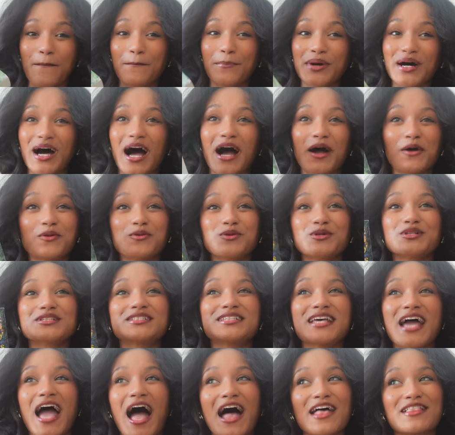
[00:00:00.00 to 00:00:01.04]
but I will
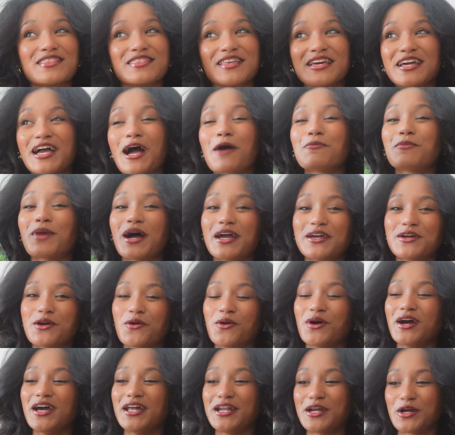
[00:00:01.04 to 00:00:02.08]
say I think I might go
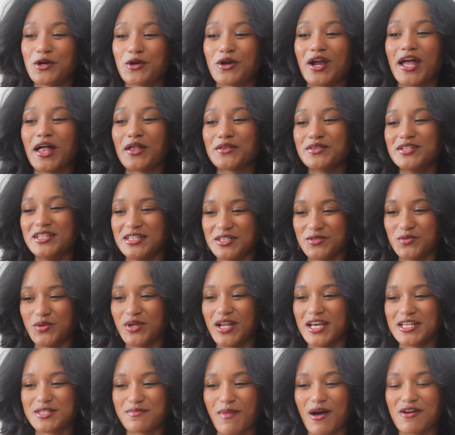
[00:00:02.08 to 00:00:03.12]
ahead and crown this one
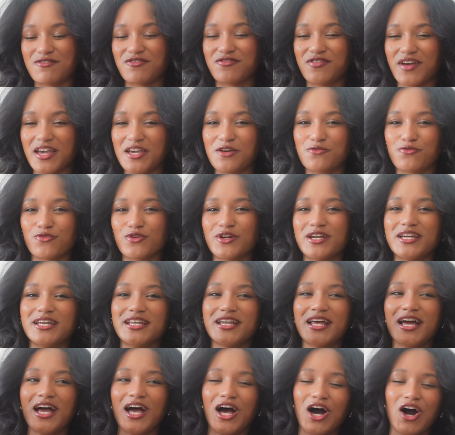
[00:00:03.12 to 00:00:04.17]
as my favorite
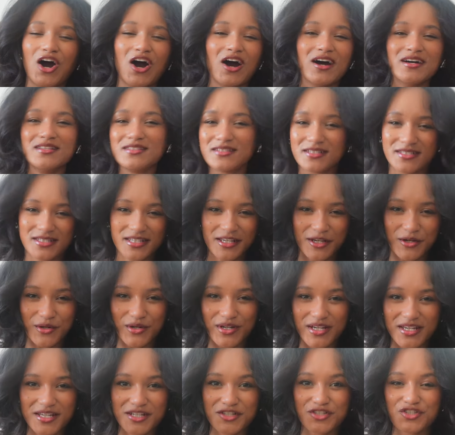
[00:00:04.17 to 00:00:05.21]

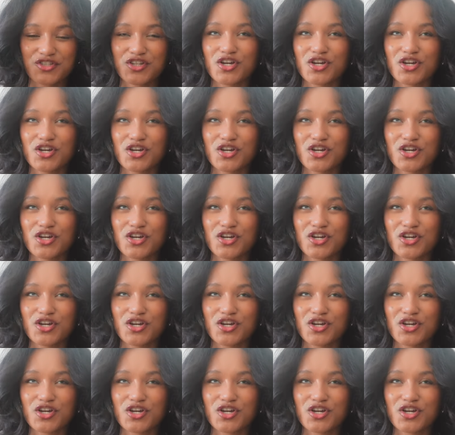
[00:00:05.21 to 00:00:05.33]
unserious,